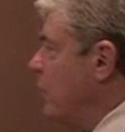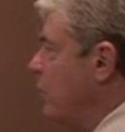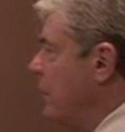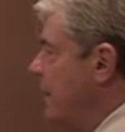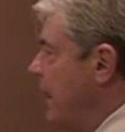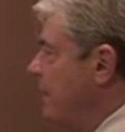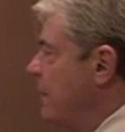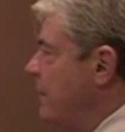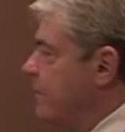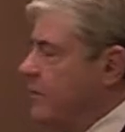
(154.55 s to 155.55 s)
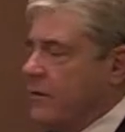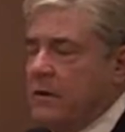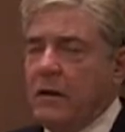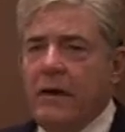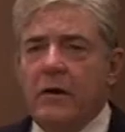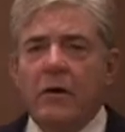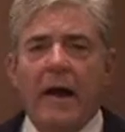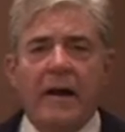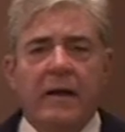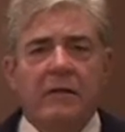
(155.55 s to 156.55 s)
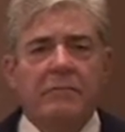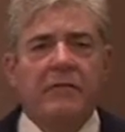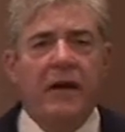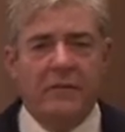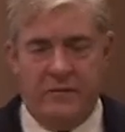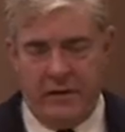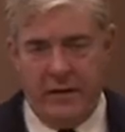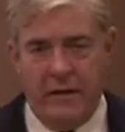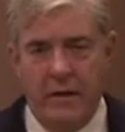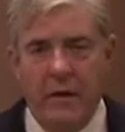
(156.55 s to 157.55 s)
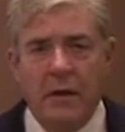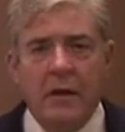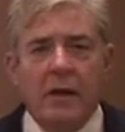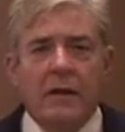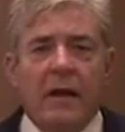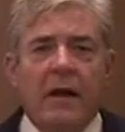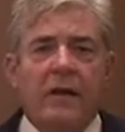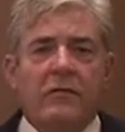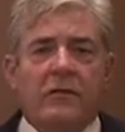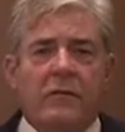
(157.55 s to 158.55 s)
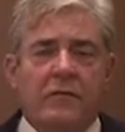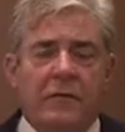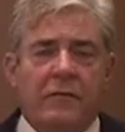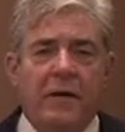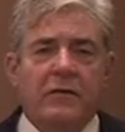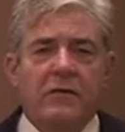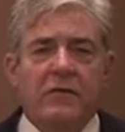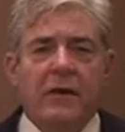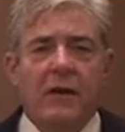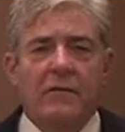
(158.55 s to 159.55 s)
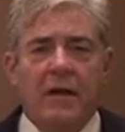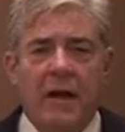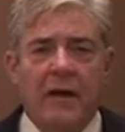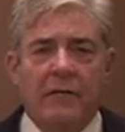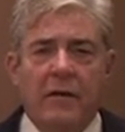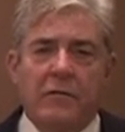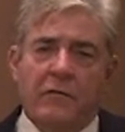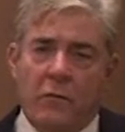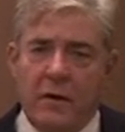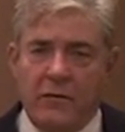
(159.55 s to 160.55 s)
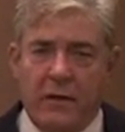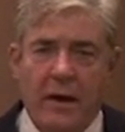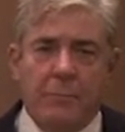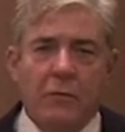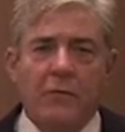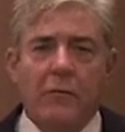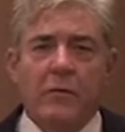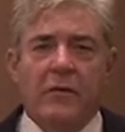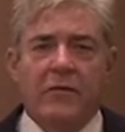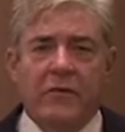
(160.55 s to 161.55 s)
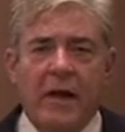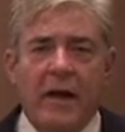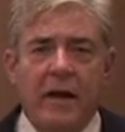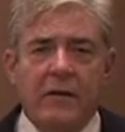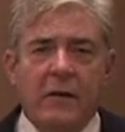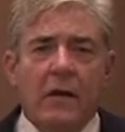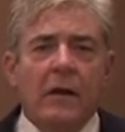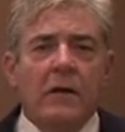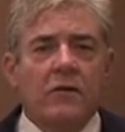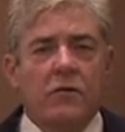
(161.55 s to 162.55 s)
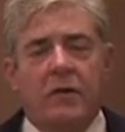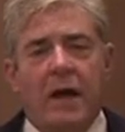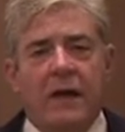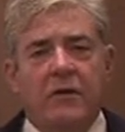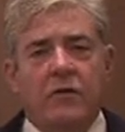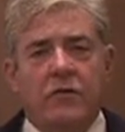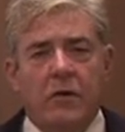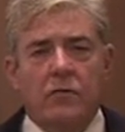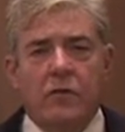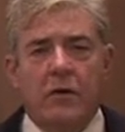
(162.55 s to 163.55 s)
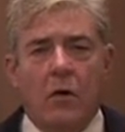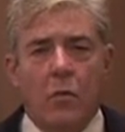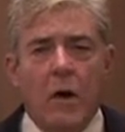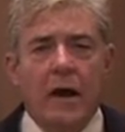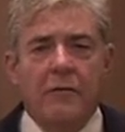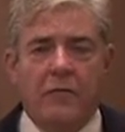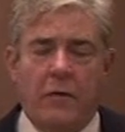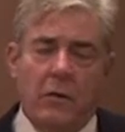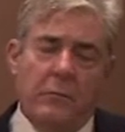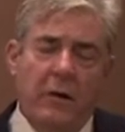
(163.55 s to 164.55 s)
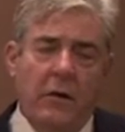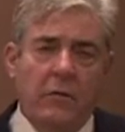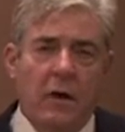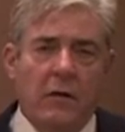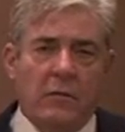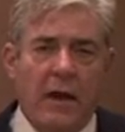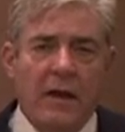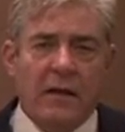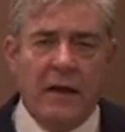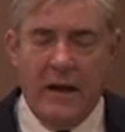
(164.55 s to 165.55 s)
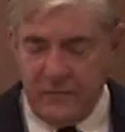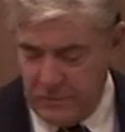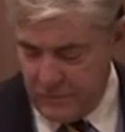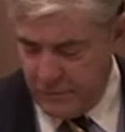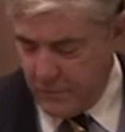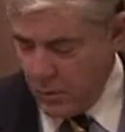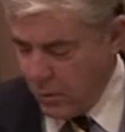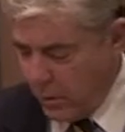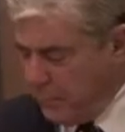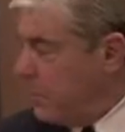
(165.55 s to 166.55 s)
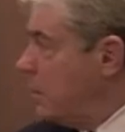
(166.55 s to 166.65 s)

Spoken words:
When the evidence is clear and convincing, that is the sufficiency of the evidence, for example, for the state to take your children away from you on allegations of harm.